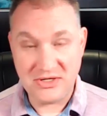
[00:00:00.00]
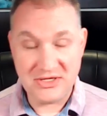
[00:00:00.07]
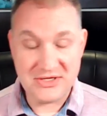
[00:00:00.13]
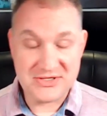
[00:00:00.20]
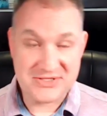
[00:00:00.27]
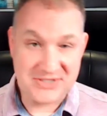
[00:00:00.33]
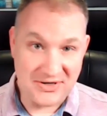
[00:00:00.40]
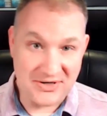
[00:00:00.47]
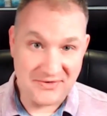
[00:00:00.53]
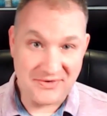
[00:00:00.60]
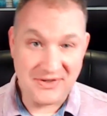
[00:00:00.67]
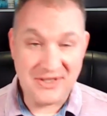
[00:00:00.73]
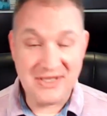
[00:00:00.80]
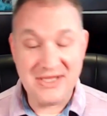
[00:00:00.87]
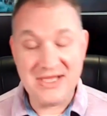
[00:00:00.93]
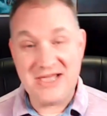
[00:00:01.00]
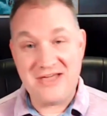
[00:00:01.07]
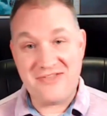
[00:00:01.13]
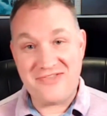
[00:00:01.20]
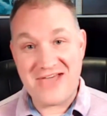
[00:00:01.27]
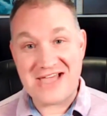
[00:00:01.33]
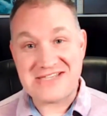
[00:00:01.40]
So
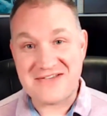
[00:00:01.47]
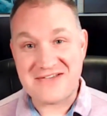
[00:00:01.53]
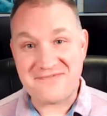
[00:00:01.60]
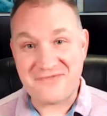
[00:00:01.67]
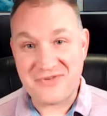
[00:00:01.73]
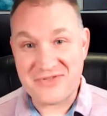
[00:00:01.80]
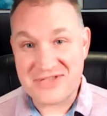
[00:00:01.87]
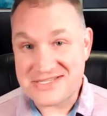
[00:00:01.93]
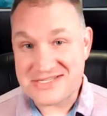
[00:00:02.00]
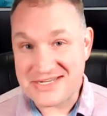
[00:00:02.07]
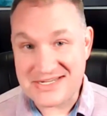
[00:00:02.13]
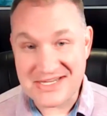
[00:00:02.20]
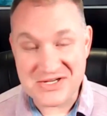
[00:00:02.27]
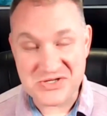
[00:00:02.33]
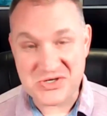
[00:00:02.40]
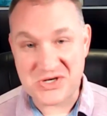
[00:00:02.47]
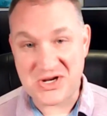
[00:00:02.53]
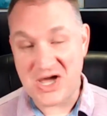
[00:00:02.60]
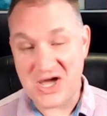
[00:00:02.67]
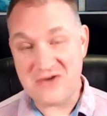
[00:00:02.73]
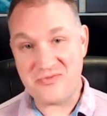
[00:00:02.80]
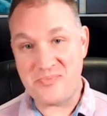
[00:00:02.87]
that's it for this edition
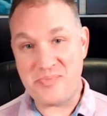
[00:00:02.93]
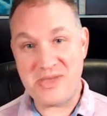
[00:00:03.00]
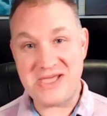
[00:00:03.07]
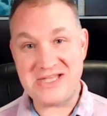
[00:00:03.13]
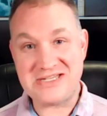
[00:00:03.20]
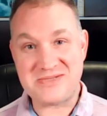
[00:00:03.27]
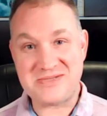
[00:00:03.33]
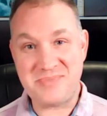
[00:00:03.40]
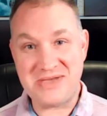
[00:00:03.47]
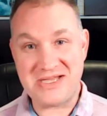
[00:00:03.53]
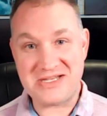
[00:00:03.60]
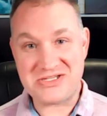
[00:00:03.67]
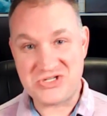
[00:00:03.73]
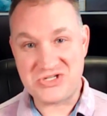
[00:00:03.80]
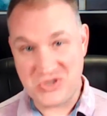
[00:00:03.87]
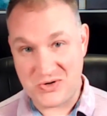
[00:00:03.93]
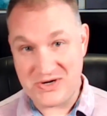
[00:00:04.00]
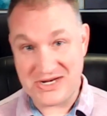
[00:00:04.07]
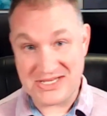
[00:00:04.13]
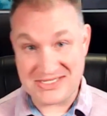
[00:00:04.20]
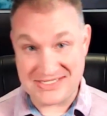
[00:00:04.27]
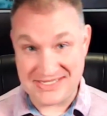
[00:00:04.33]
of Ben's Bits. Join
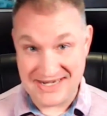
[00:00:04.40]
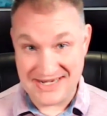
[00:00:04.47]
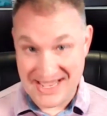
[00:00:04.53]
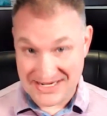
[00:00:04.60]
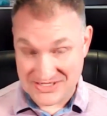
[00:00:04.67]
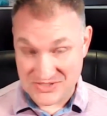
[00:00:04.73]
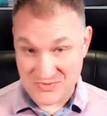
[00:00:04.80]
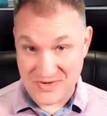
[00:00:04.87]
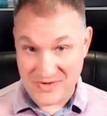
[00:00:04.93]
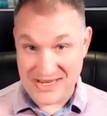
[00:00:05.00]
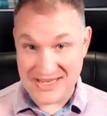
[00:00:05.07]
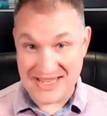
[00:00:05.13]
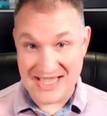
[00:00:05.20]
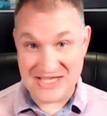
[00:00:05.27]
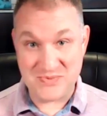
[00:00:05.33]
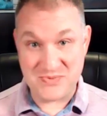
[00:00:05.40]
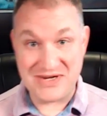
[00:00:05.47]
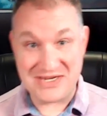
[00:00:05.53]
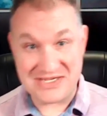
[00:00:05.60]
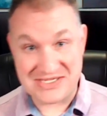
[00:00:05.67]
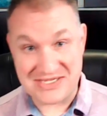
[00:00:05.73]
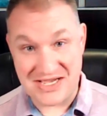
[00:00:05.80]
us next week as we
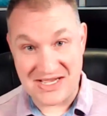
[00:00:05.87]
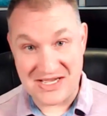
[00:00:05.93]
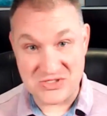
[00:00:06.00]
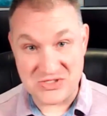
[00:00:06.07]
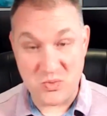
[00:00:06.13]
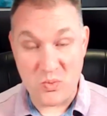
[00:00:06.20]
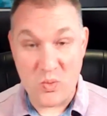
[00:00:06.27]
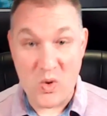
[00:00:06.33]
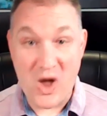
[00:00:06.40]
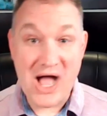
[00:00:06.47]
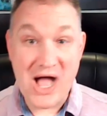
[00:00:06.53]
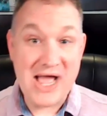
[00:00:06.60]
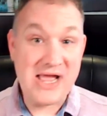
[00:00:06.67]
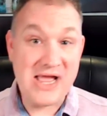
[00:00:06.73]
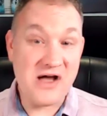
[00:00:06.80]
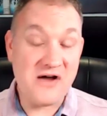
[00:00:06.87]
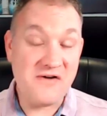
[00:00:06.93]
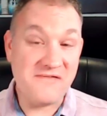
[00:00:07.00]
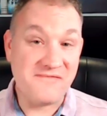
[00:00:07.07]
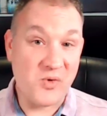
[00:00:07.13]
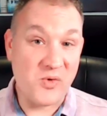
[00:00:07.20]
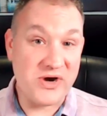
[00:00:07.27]
discuss why
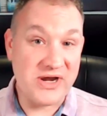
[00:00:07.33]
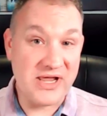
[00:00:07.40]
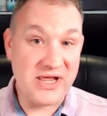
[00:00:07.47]
avoiding